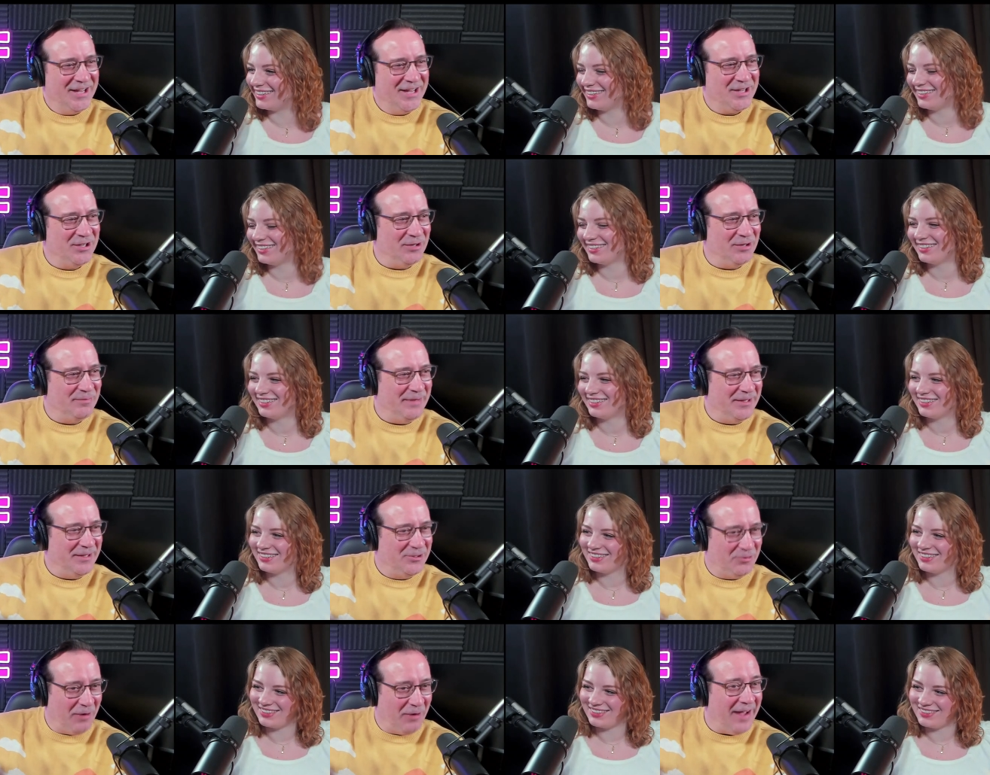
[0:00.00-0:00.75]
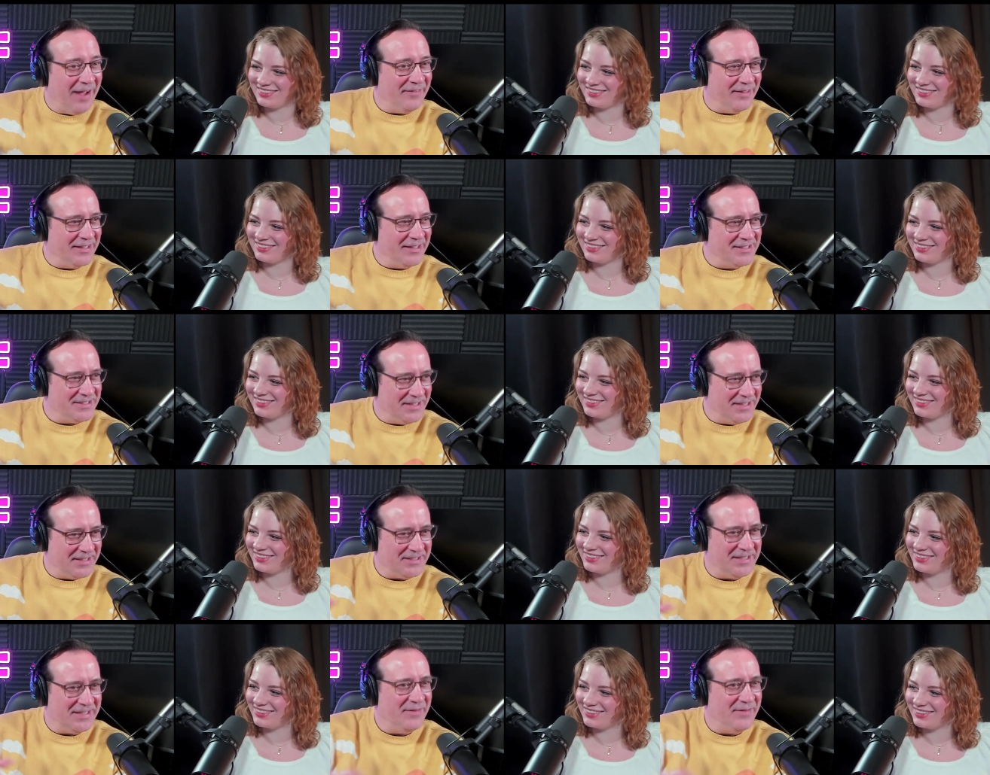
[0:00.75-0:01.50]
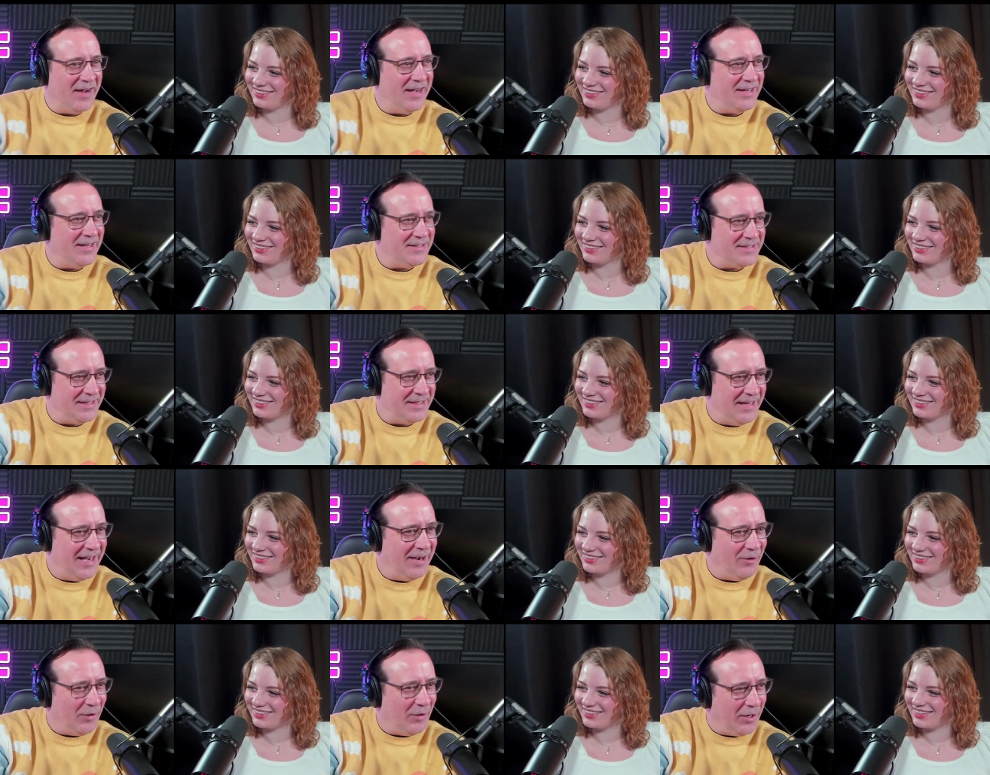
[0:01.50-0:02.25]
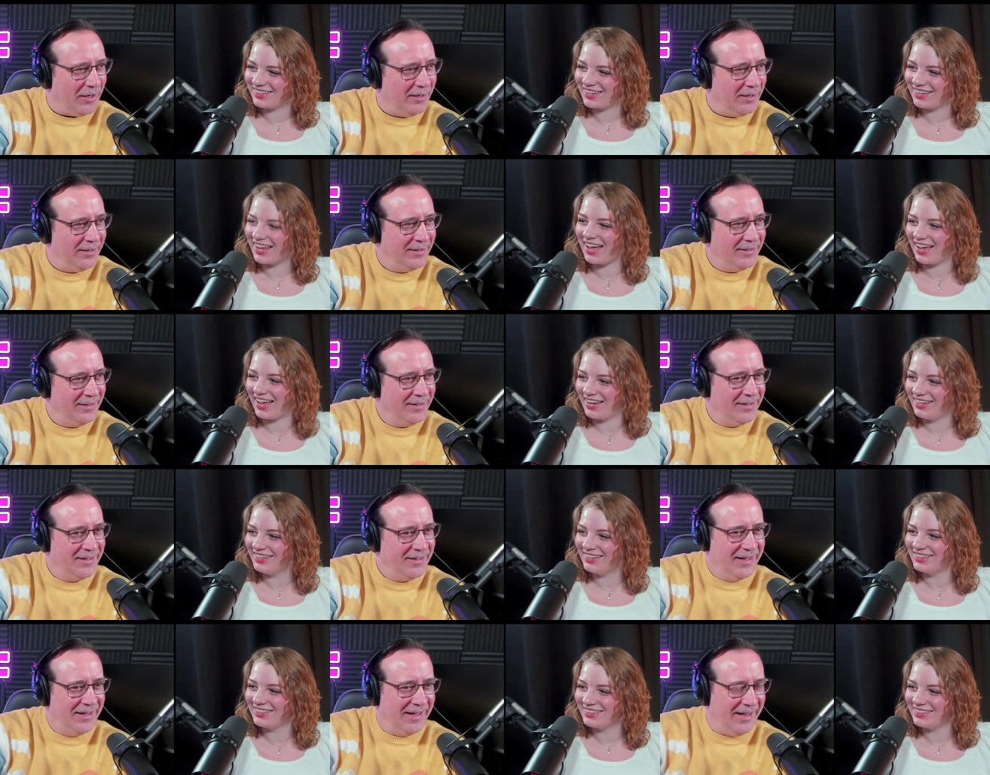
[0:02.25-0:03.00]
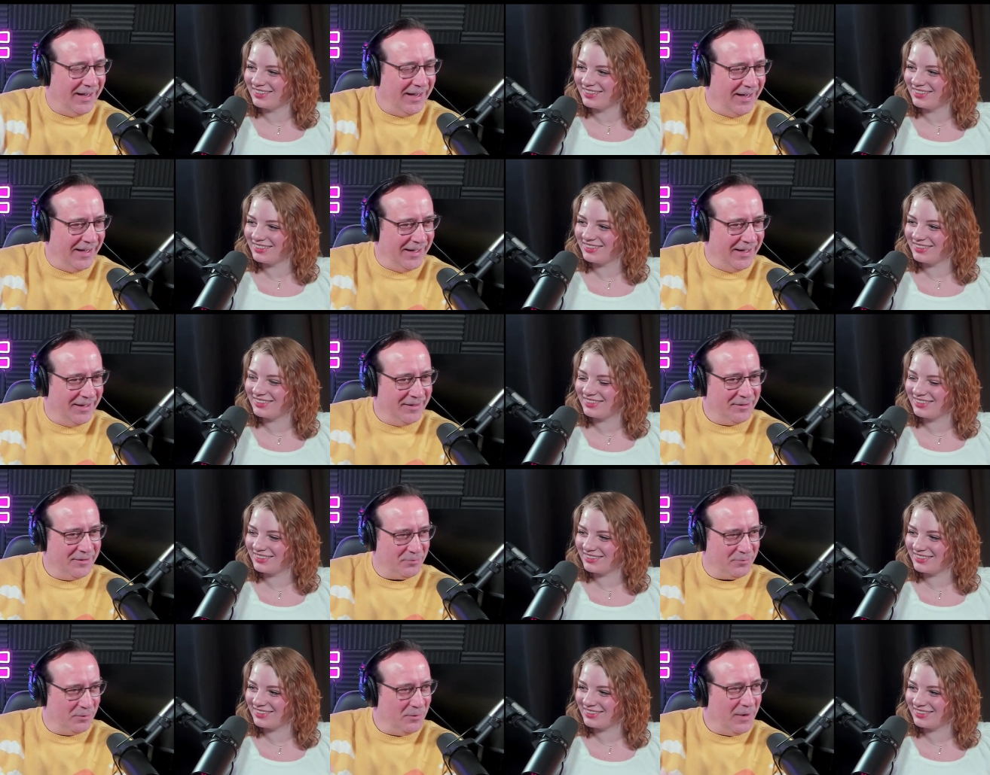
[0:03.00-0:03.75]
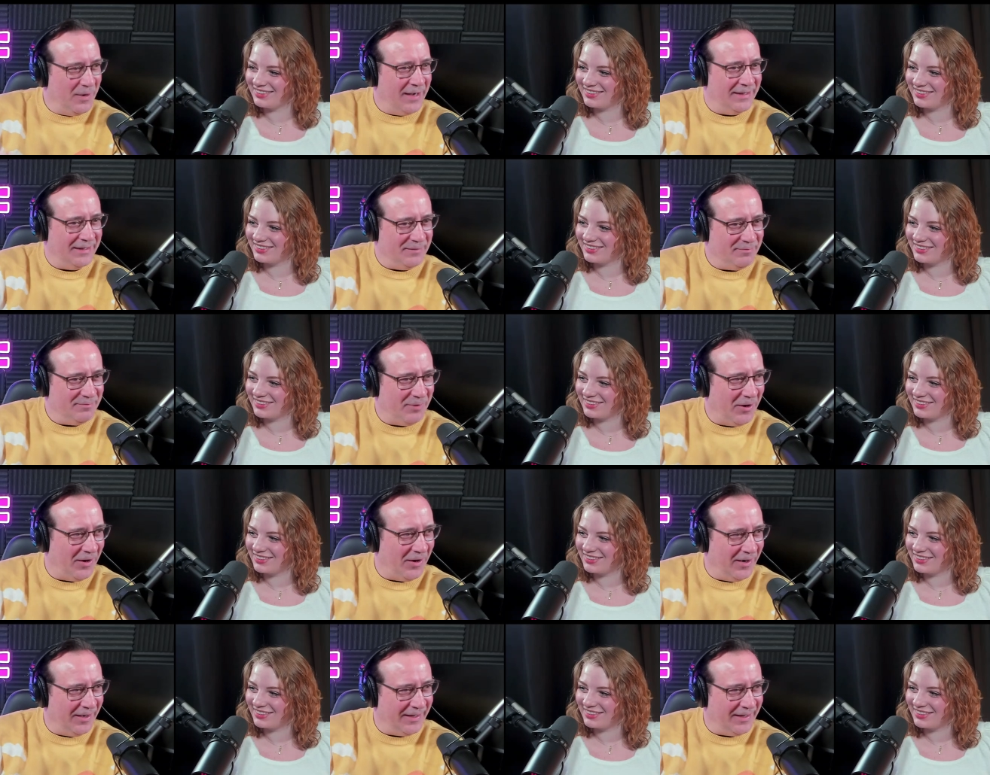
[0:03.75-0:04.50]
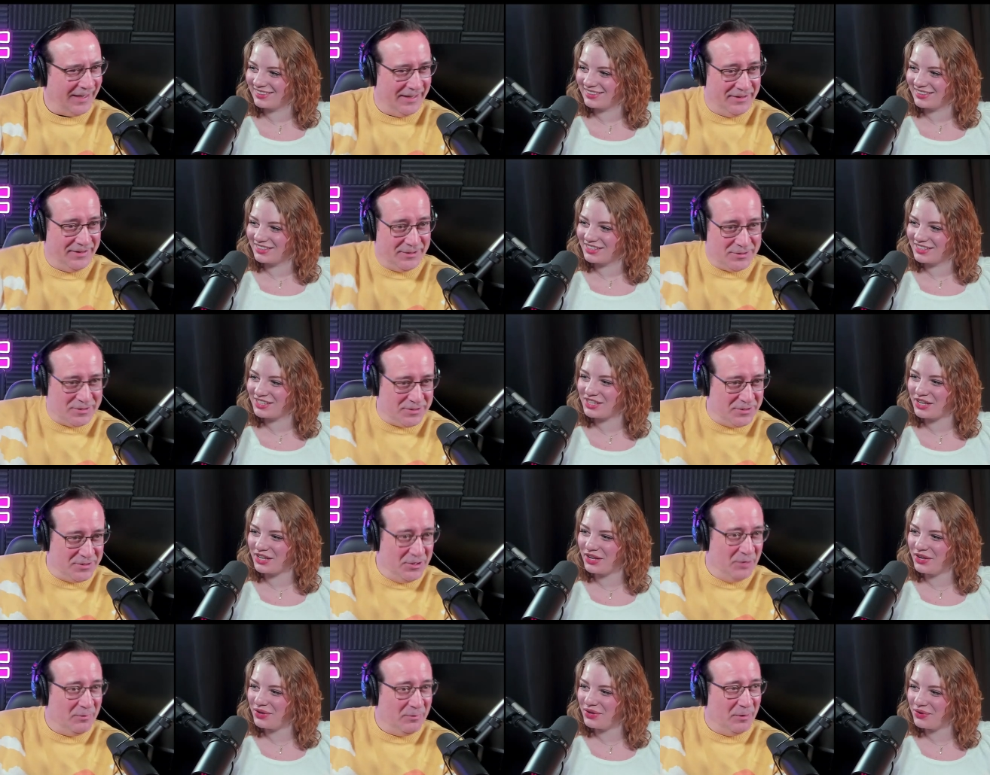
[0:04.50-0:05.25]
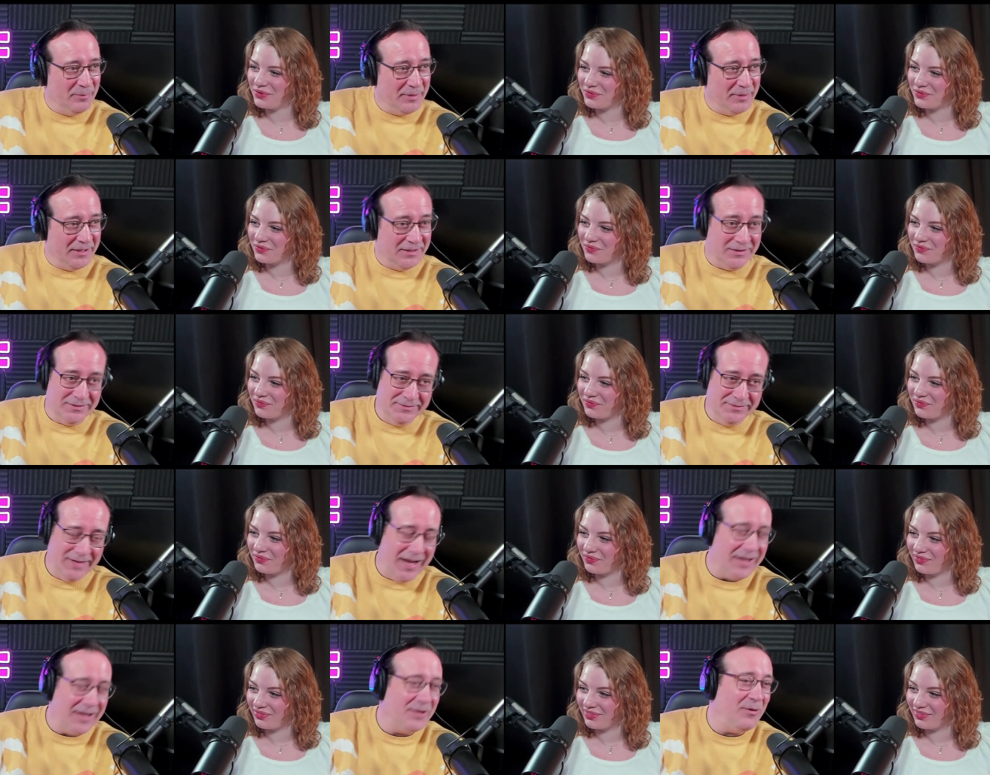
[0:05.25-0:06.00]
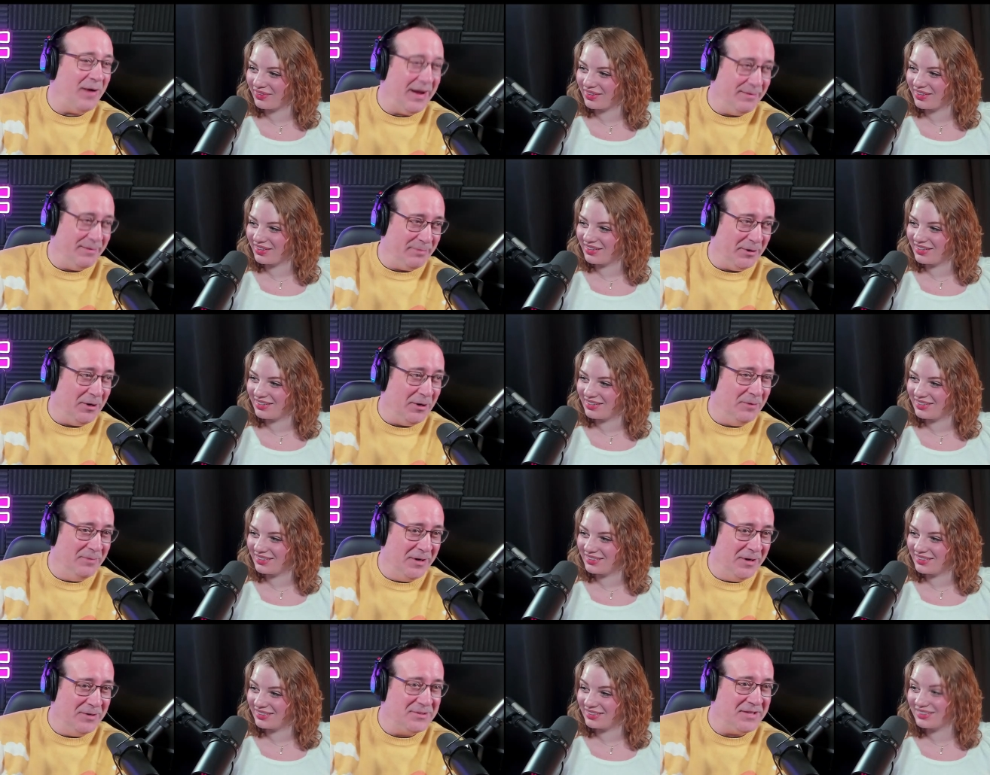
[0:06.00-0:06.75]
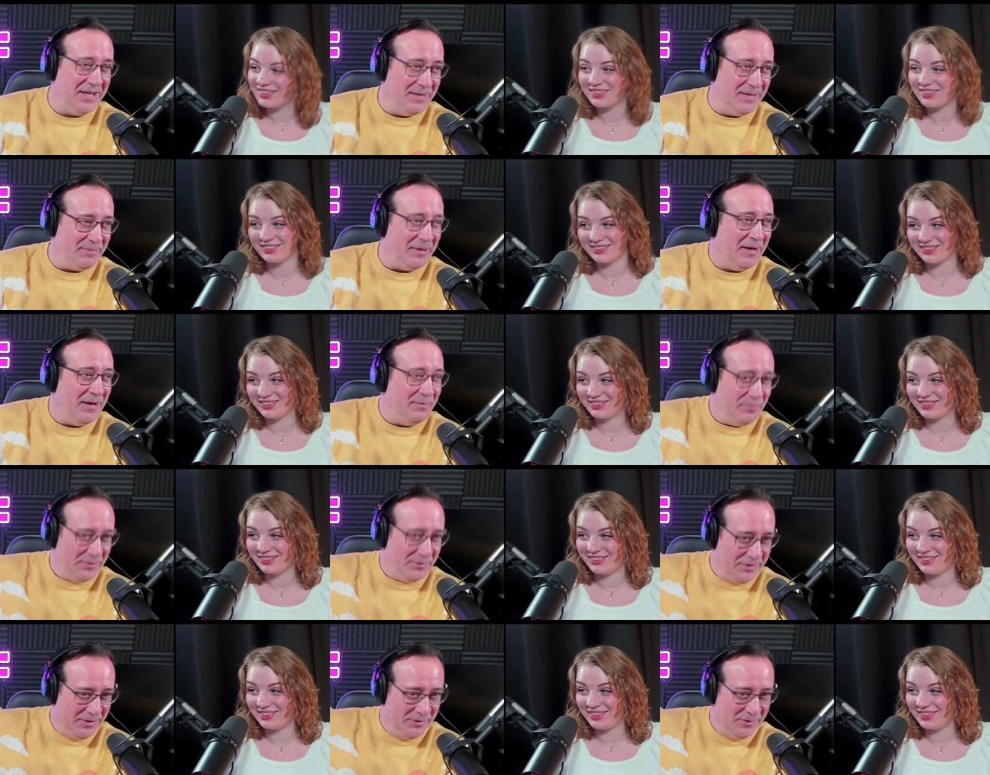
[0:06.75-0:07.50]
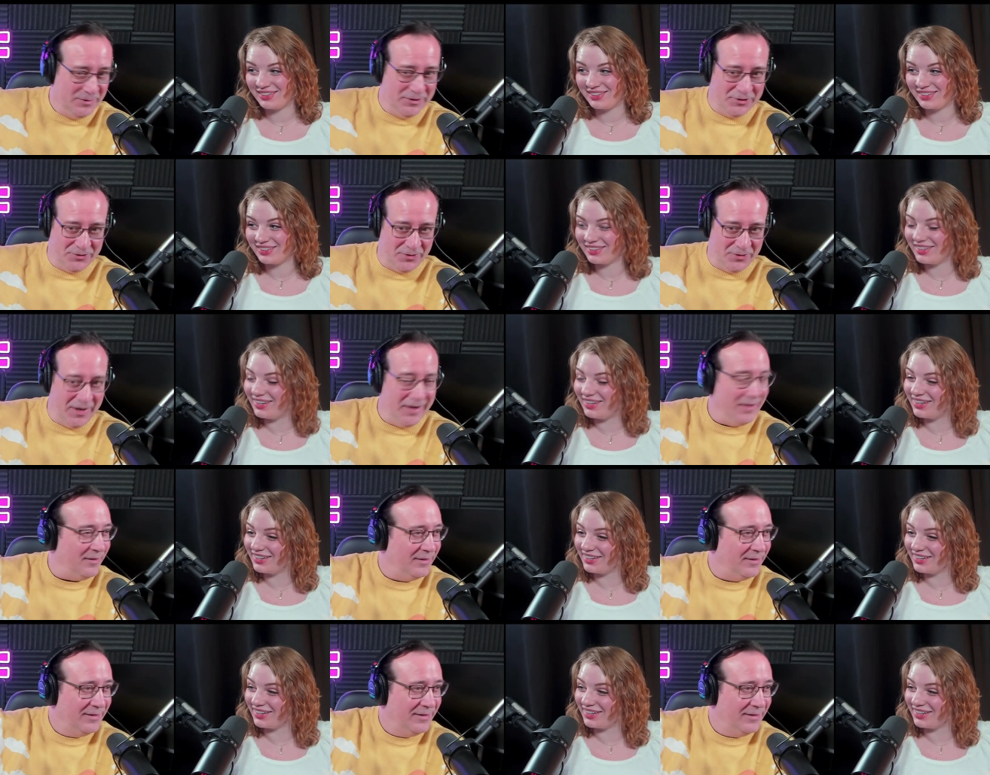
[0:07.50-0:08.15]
Speaker 1: you'll be driving 60 miles an hour uh-huh. uh, through Island Park, and there's a snowmobile, not quite, but almost keeping up with you in the trail